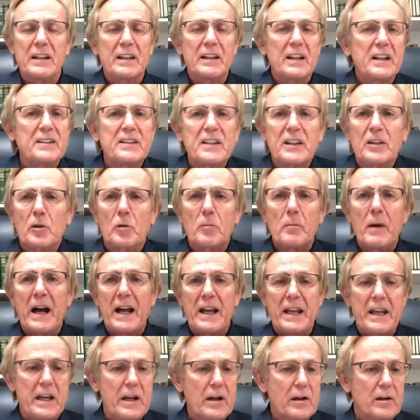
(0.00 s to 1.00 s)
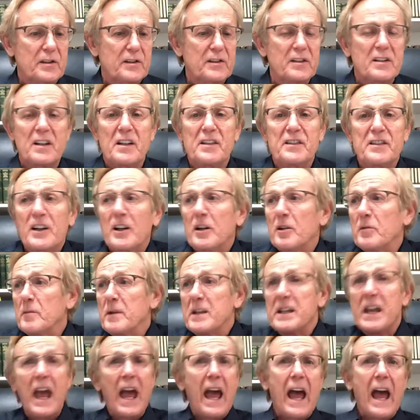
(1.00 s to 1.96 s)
to tickle my ears and to tell me